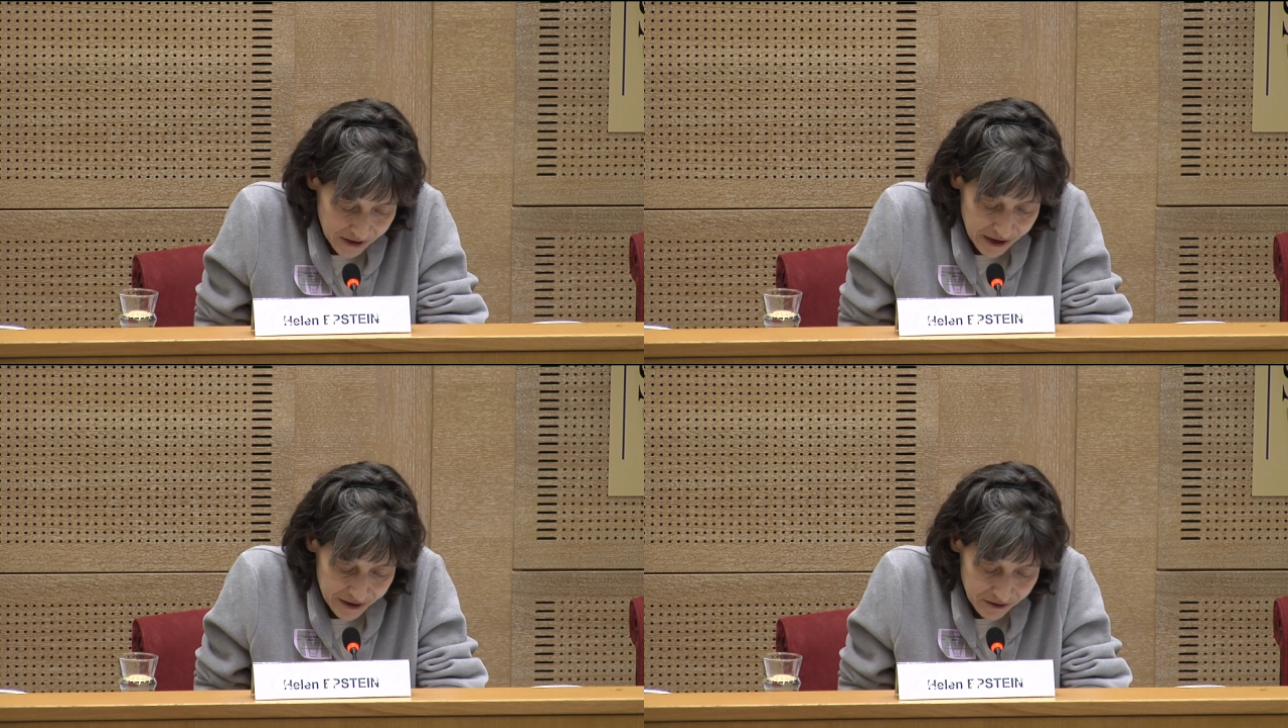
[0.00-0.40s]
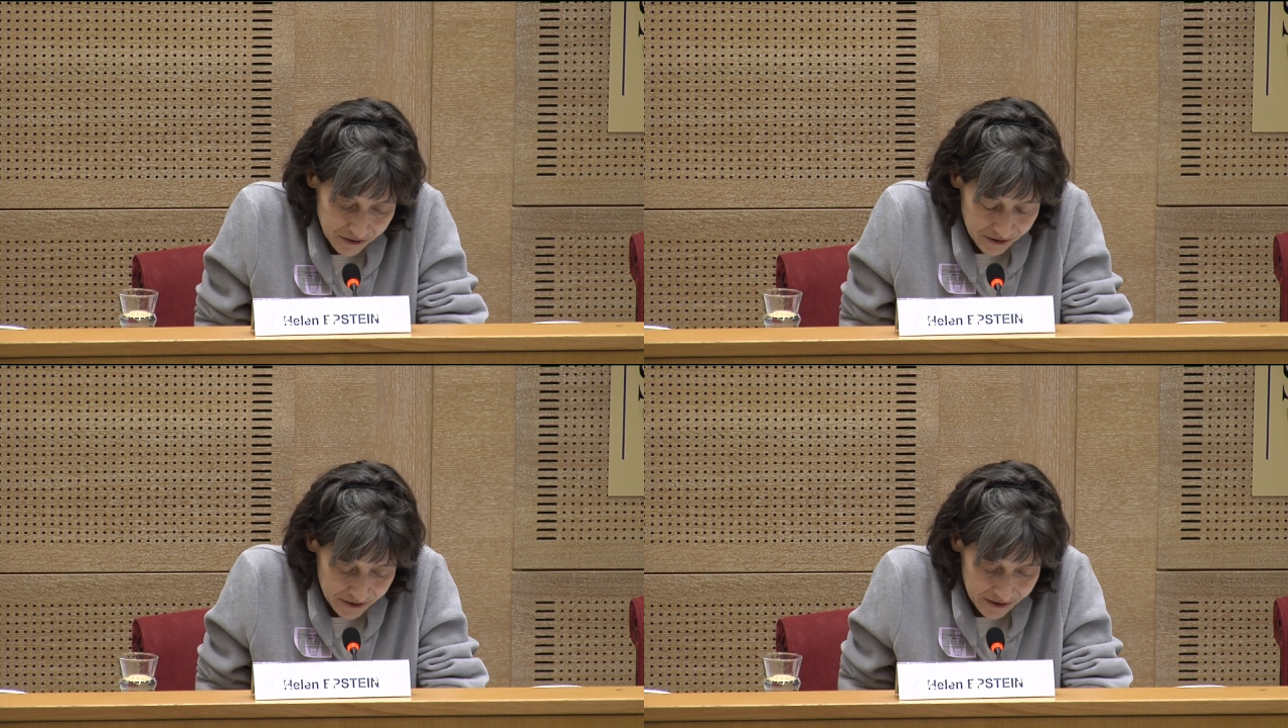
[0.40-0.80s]

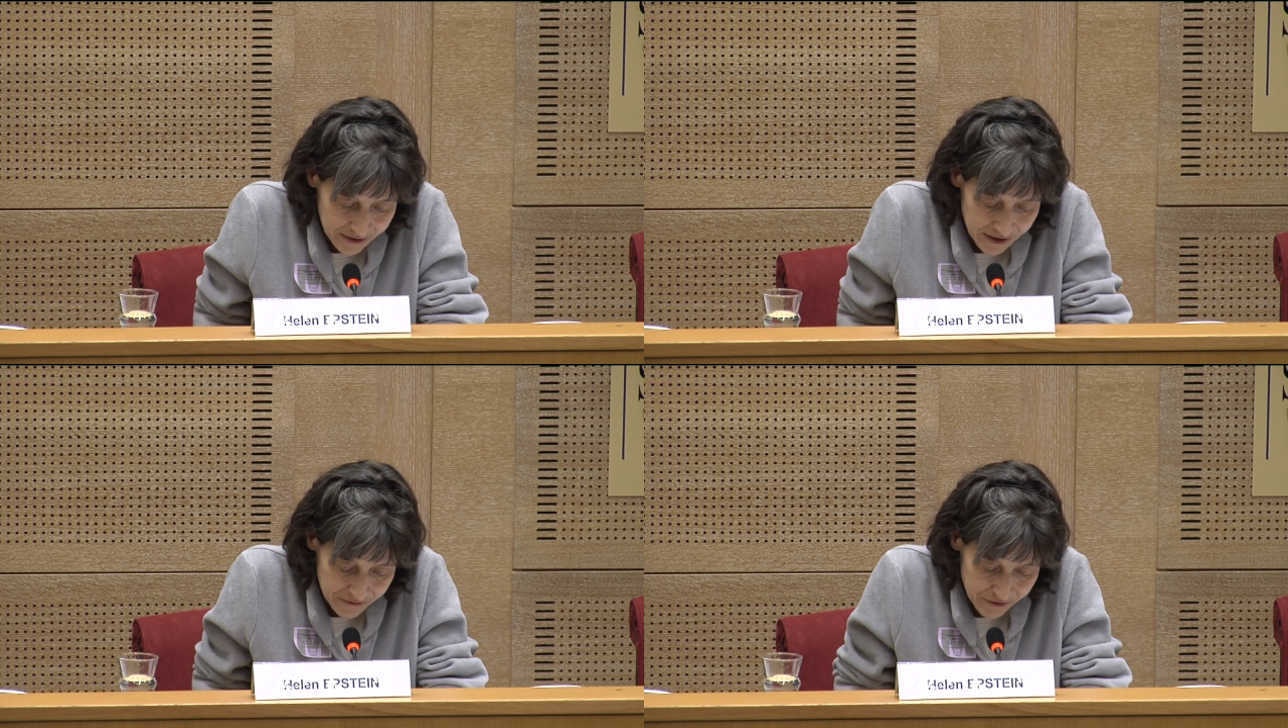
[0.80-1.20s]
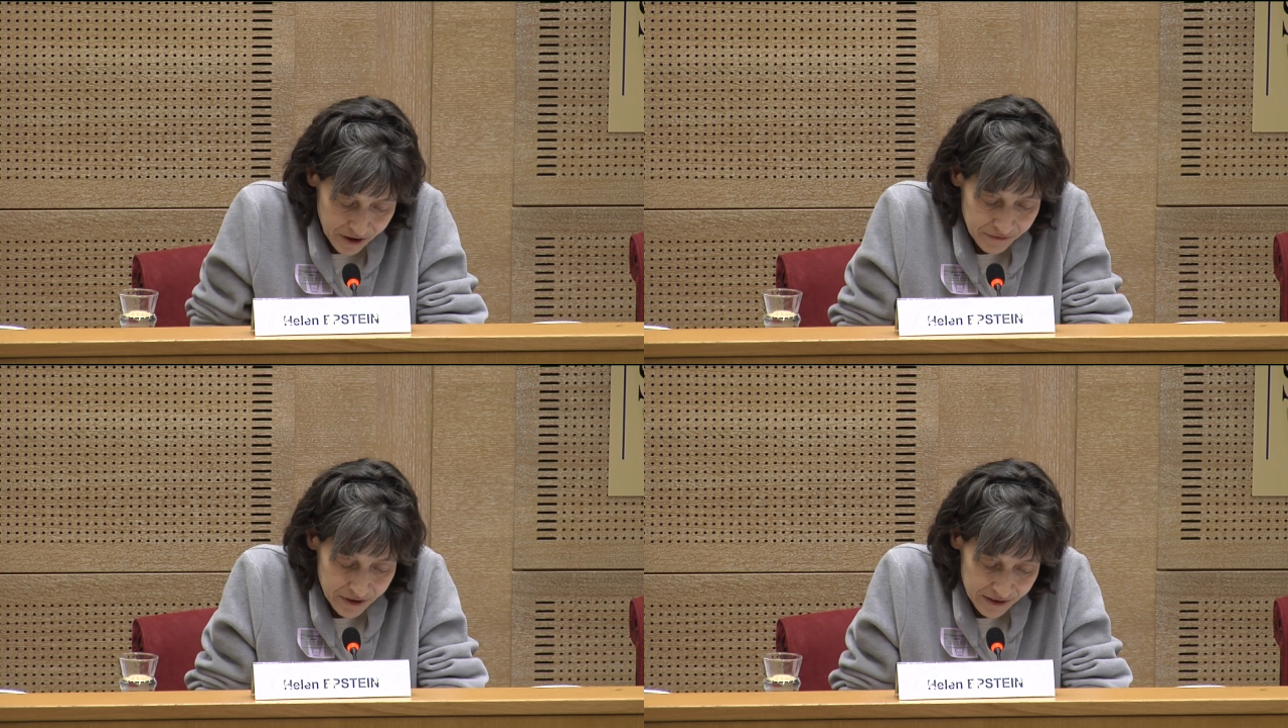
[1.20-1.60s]
iron for
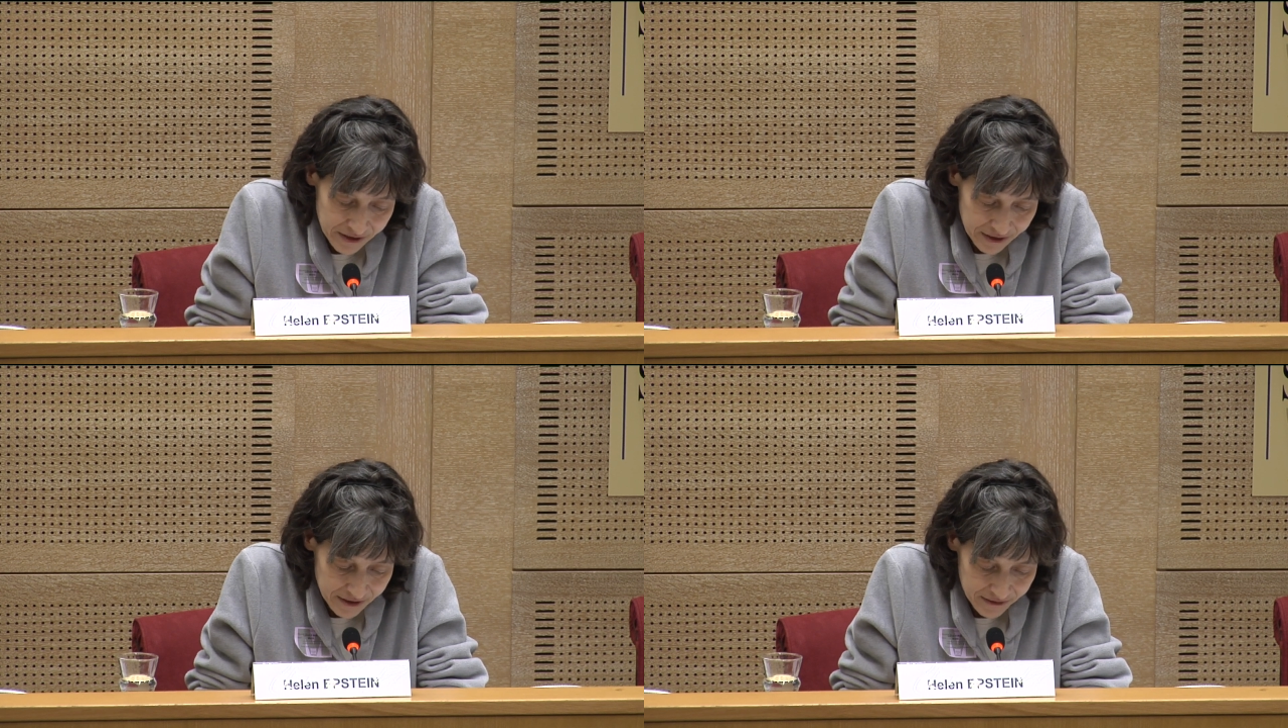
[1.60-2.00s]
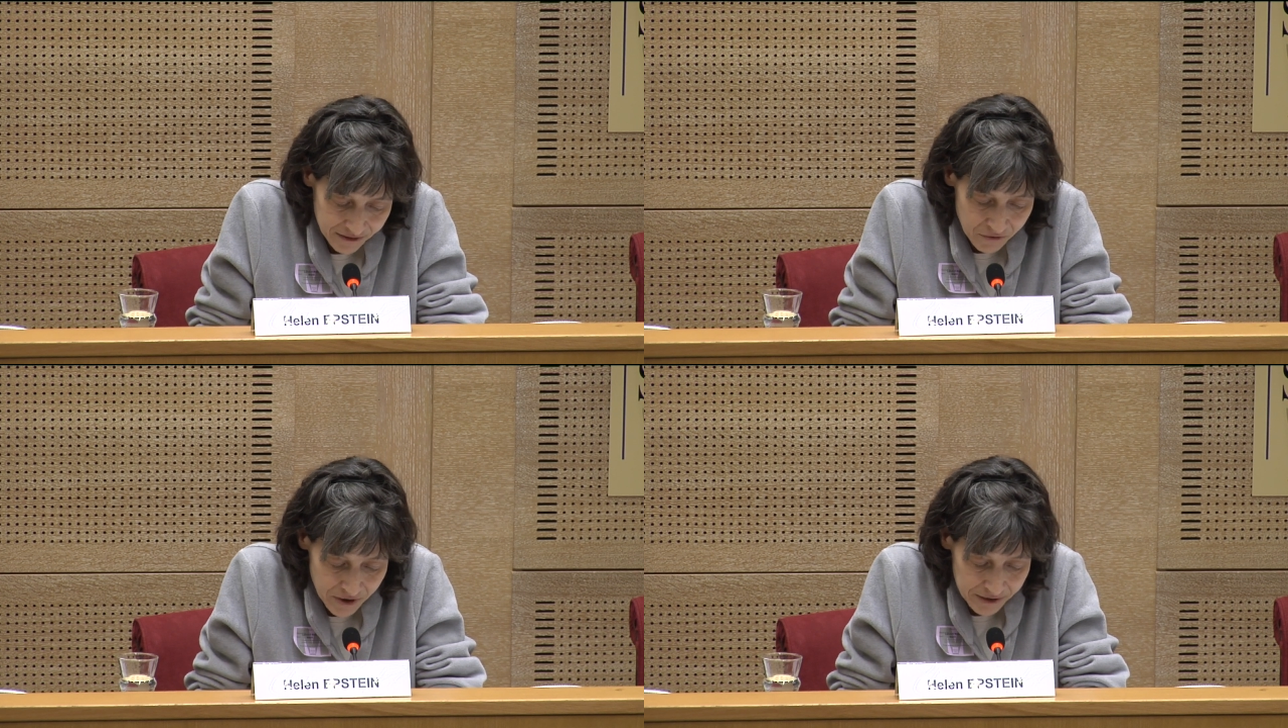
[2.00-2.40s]
everything, and
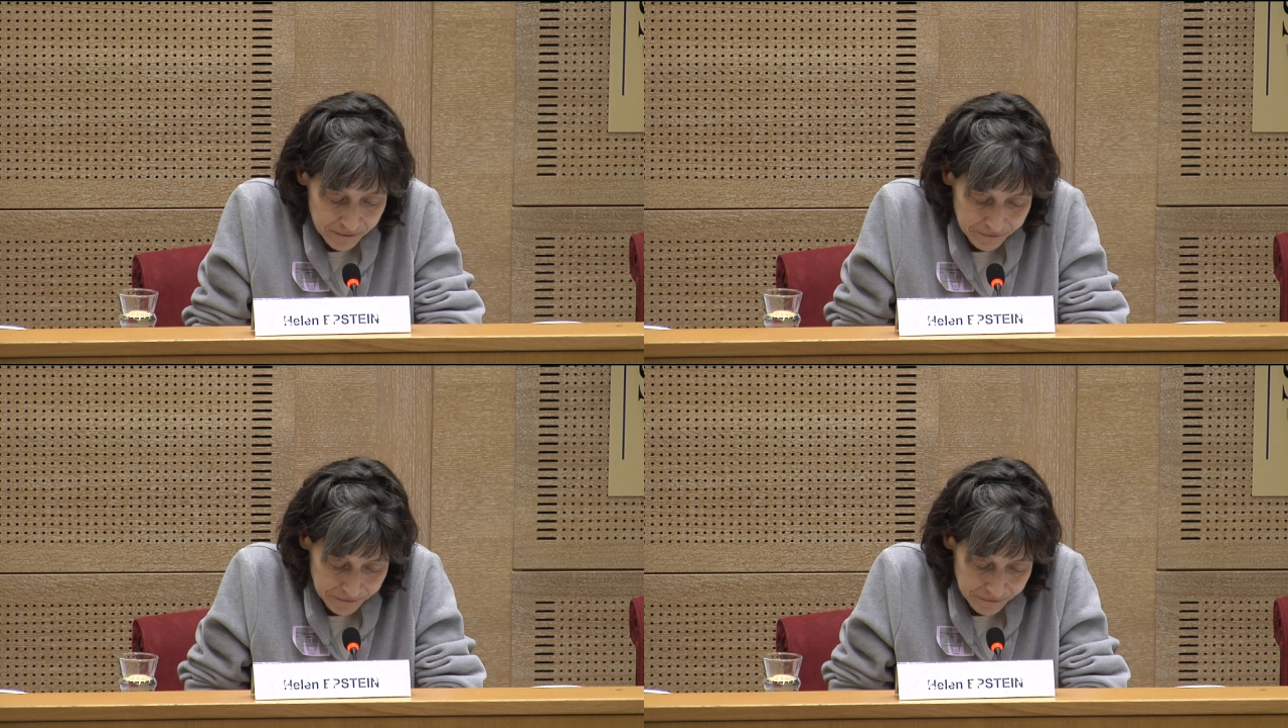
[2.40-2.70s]
so on.